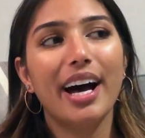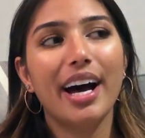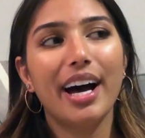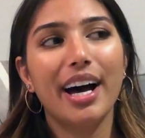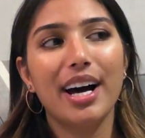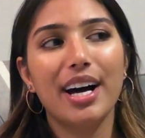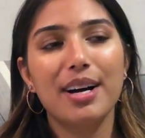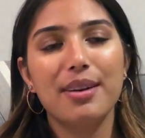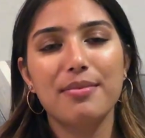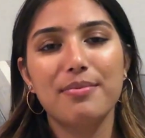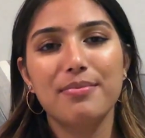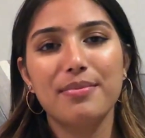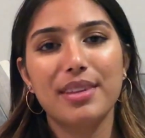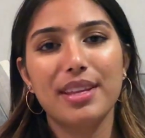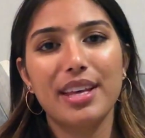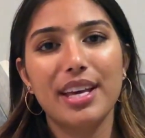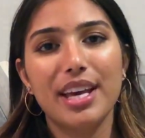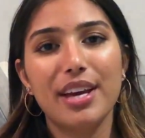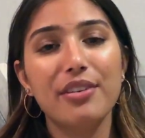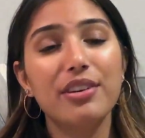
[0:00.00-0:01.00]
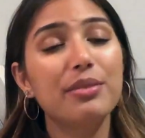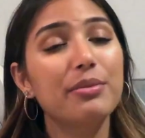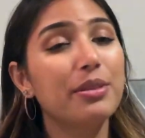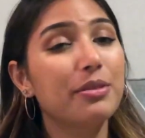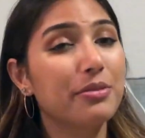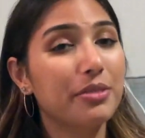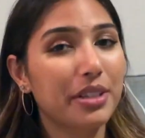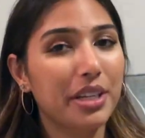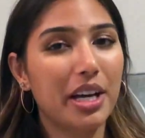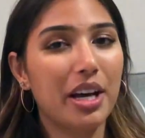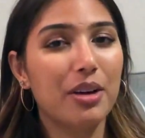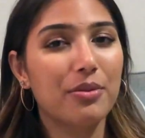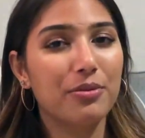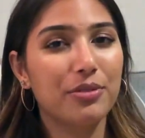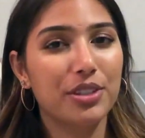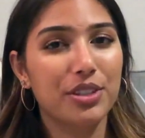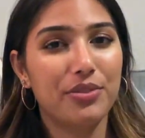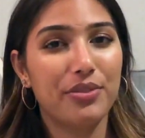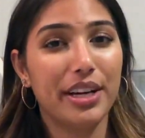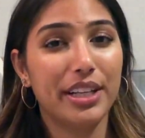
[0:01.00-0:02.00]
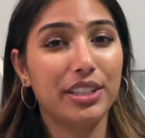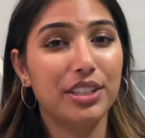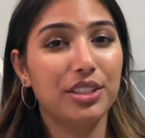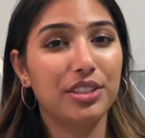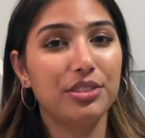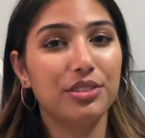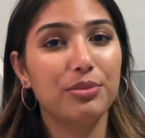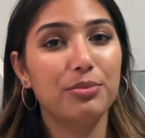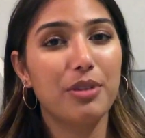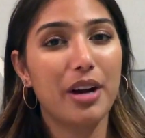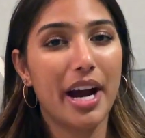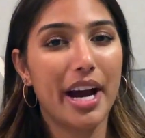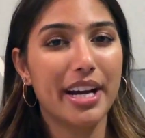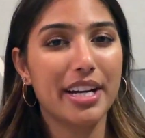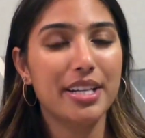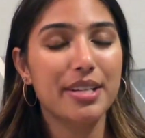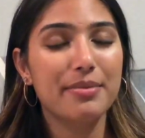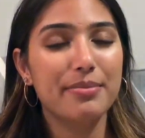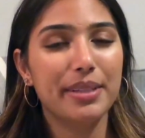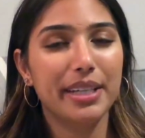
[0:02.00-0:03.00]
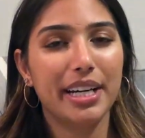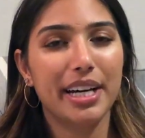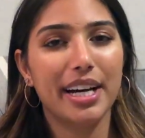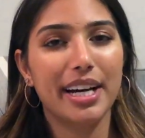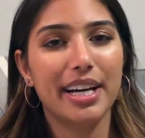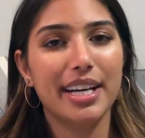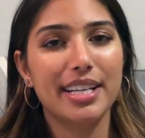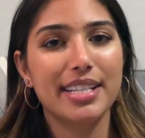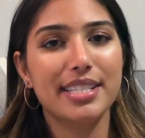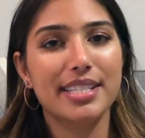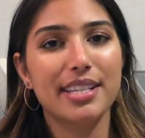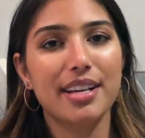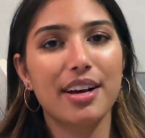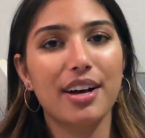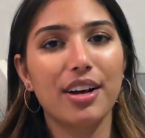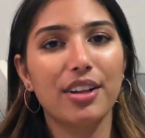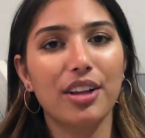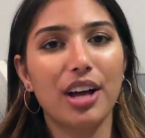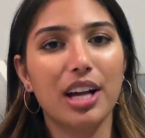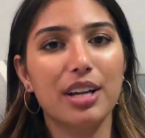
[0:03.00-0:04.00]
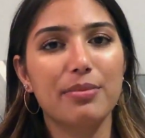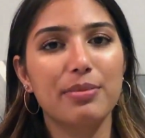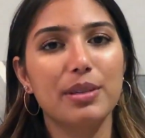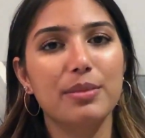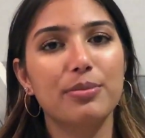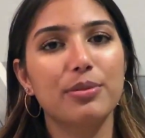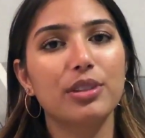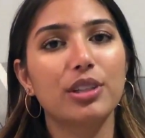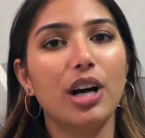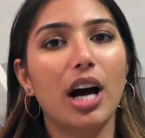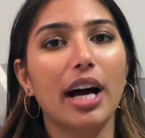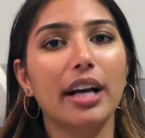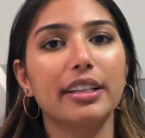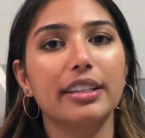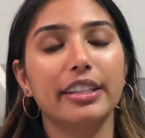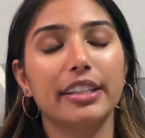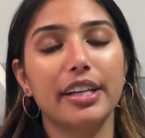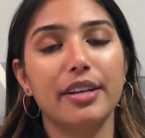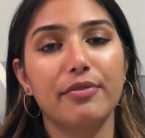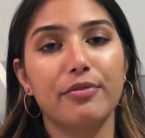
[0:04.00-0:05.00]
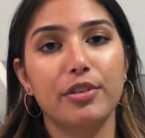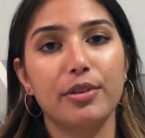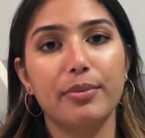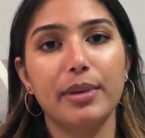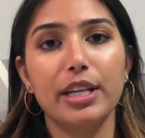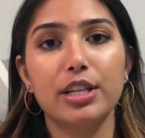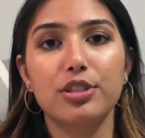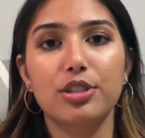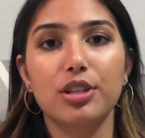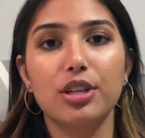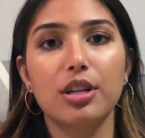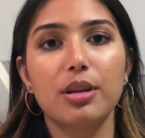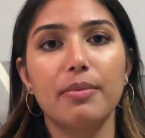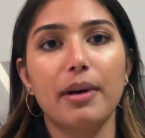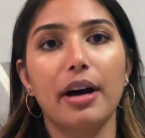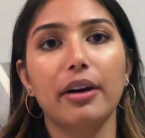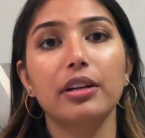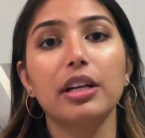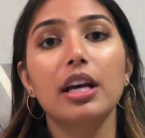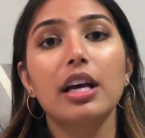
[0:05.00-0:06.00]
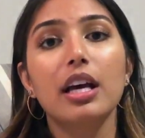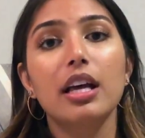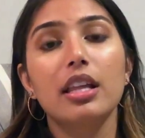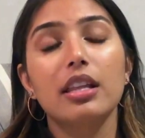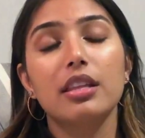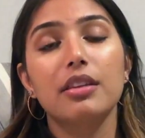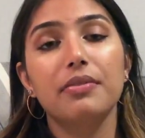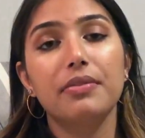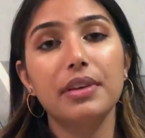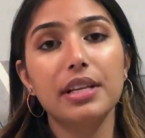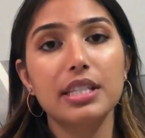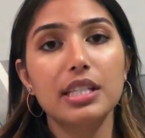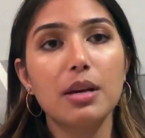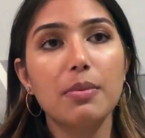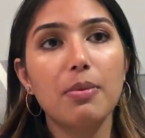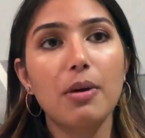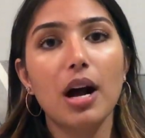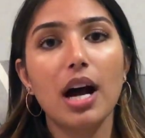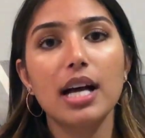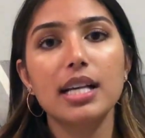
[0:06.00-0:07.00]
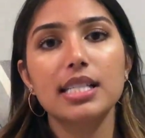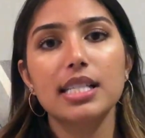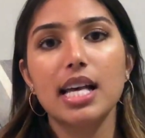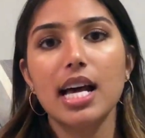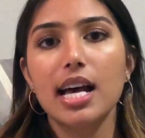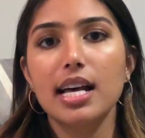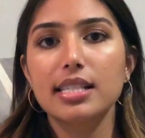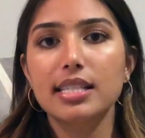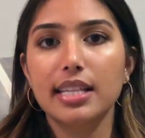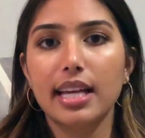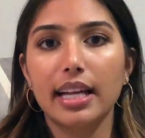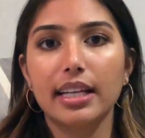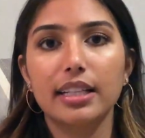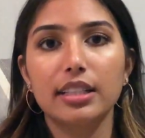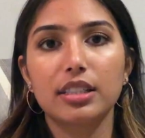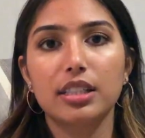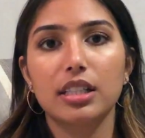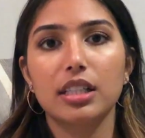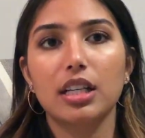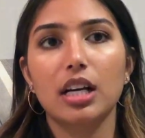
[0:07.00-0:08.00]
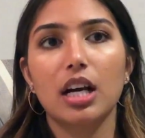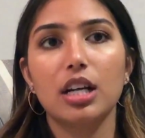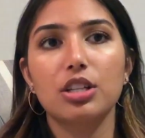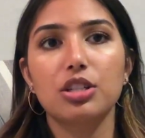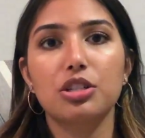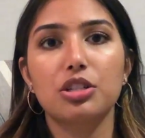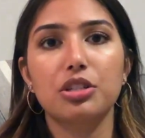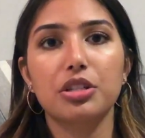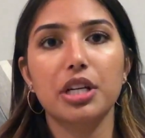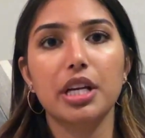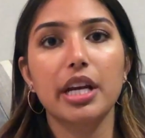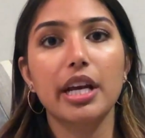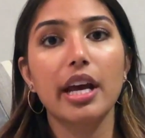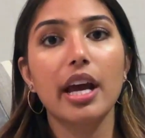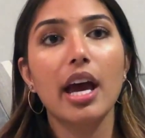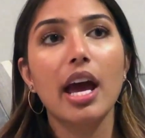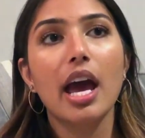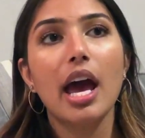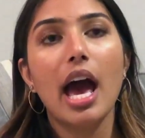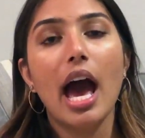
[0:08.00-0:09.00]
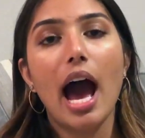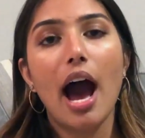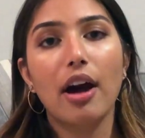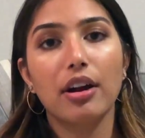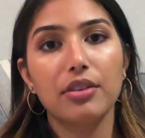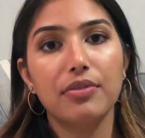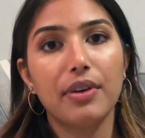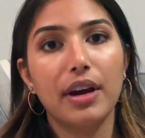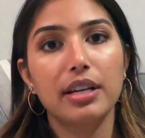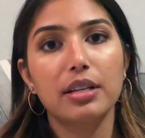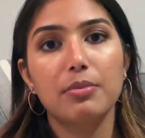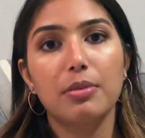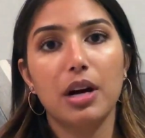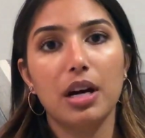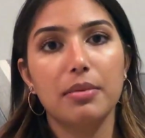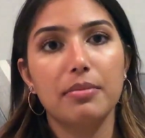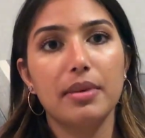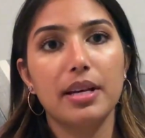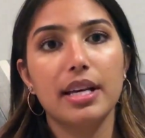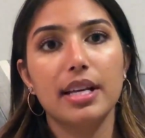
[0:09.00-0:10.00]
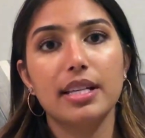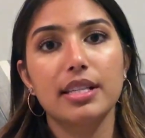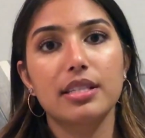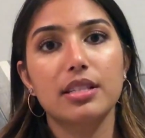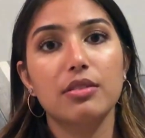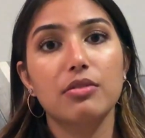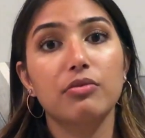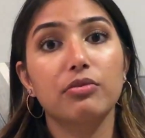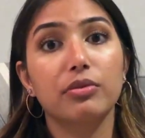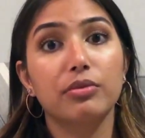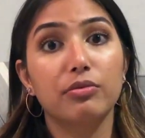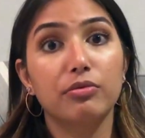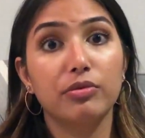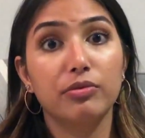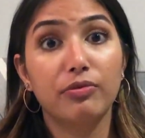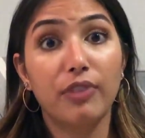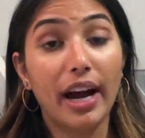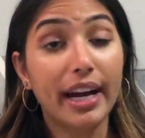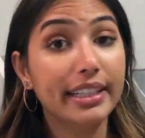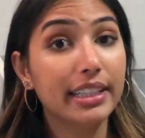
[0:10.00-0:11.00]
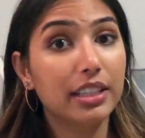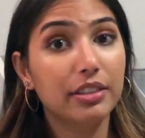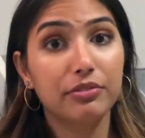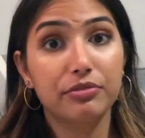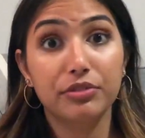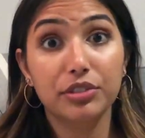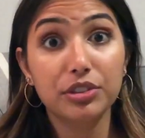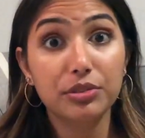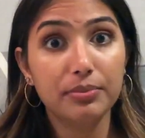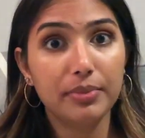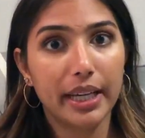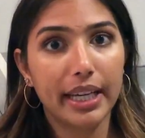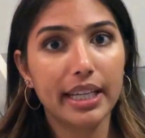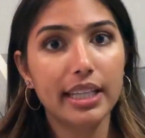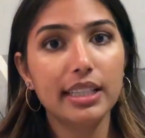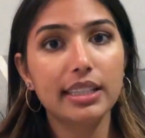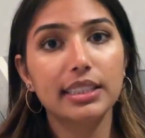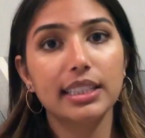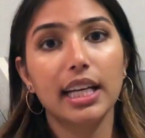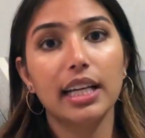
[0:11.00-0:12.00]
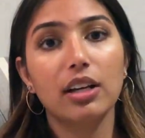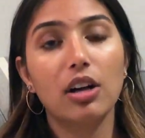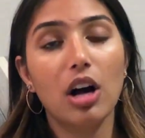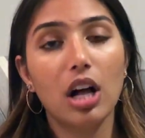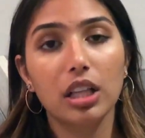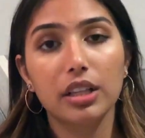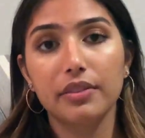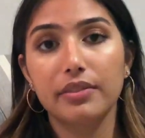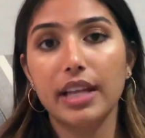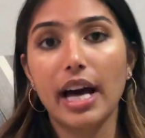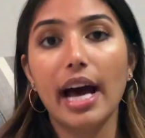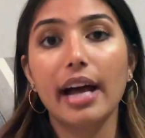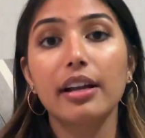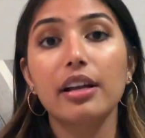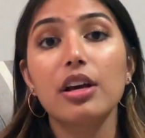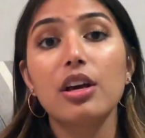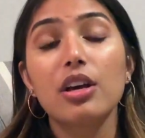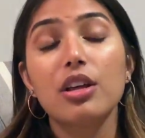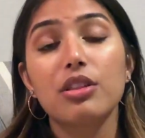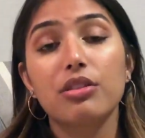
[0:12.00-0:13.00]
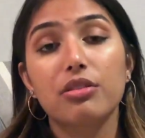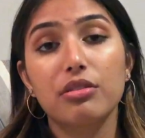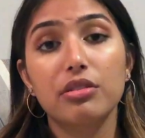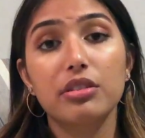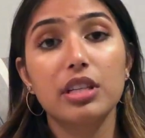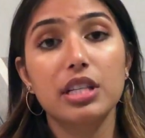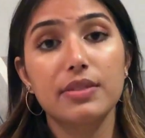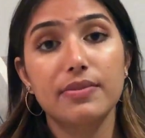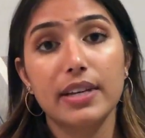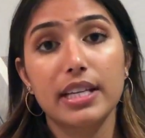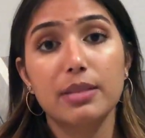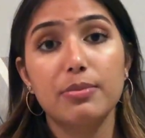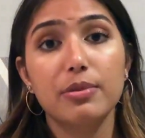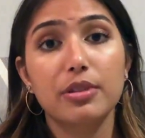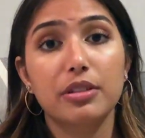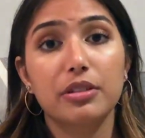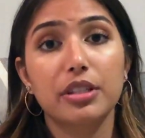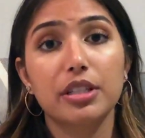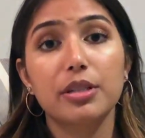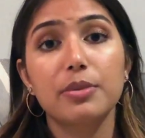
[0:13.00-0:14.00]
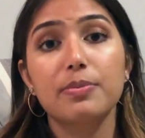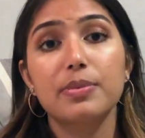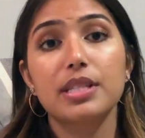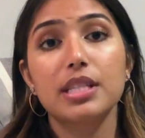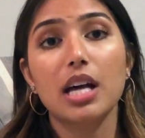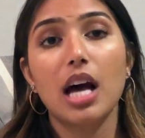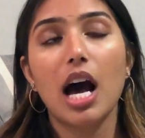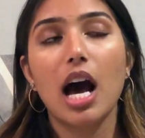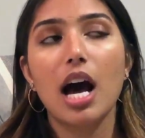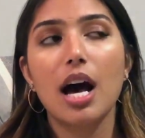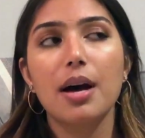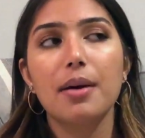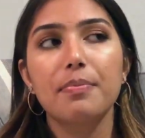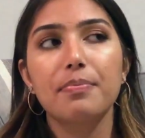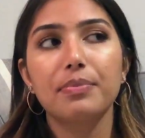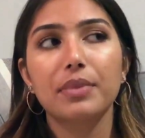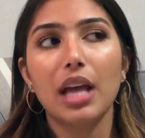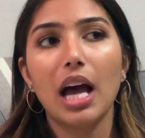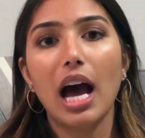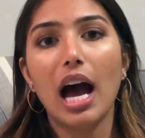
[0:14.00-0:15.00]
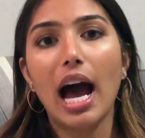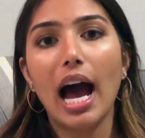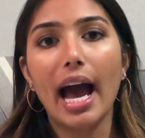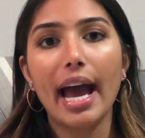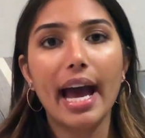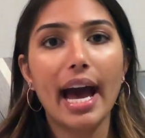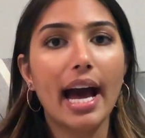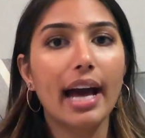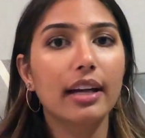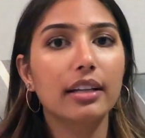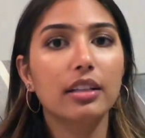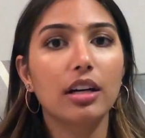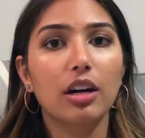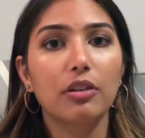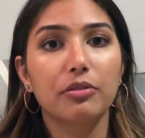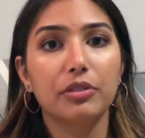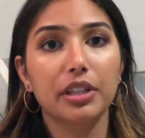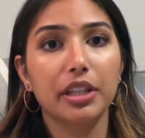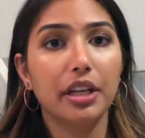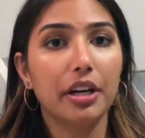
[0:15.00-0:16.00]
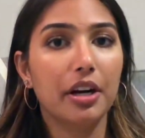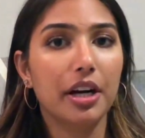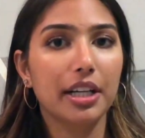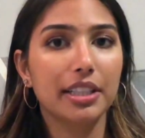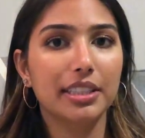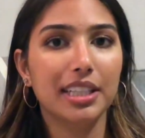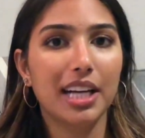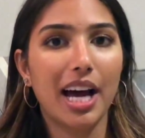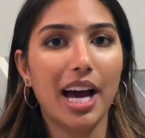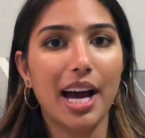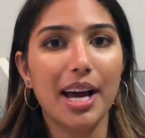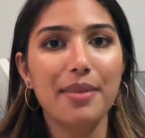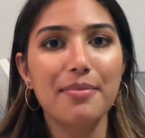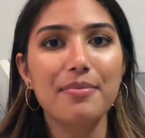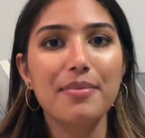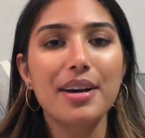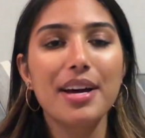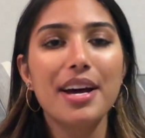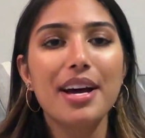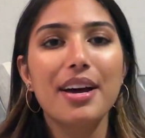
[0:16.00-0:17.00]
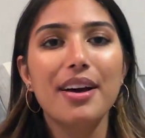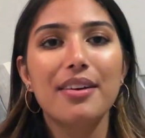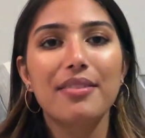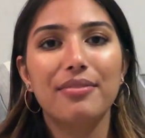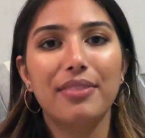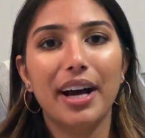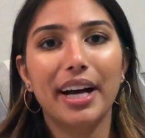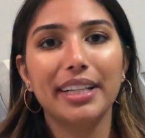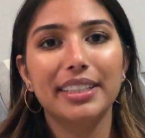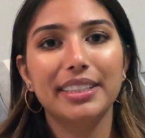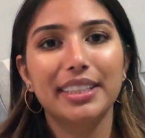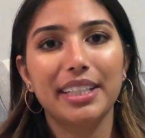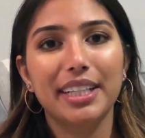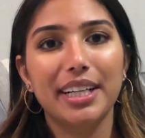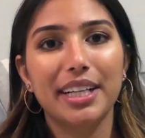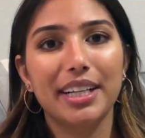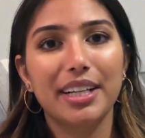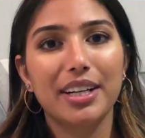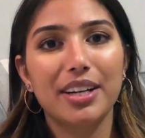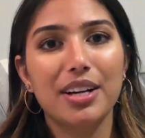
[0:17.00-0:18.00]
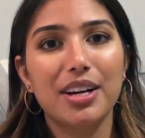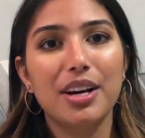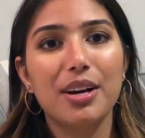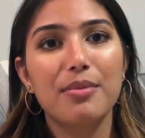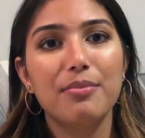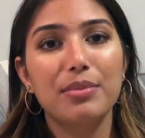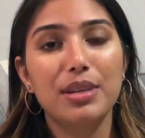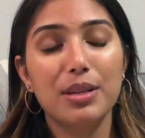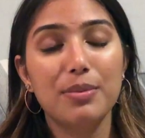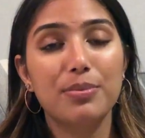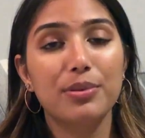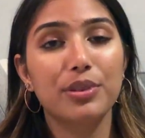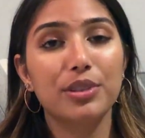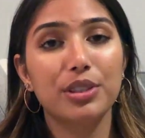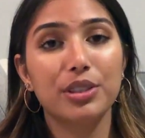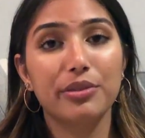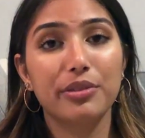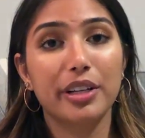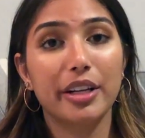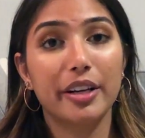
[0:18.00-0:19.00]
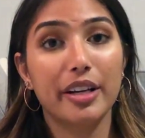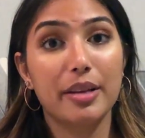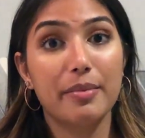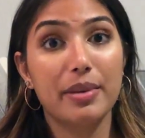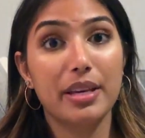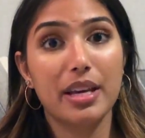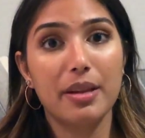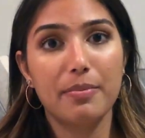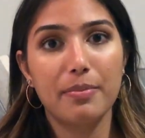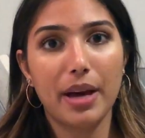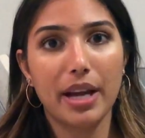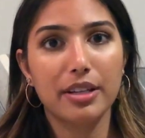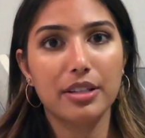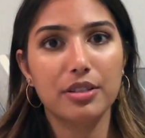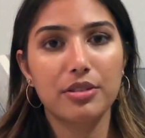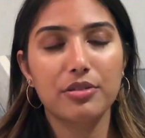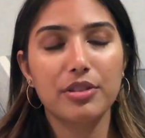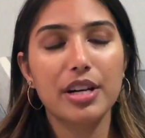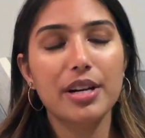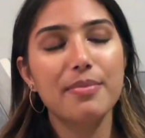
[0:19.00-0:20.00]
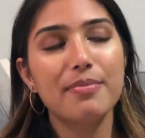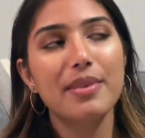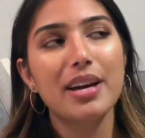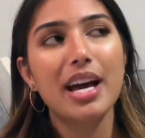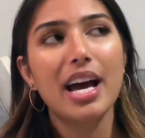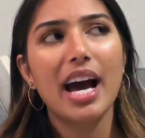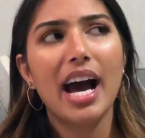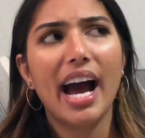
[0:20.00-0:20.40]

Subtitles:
It would have been really helpful if I knew prior, because a lot of people got their information about the visa process, getting to the country, how to find apartments, finding roommates, and all of that through these Facebook groups. I had a really hard time finding people who were going to be in Benidorm.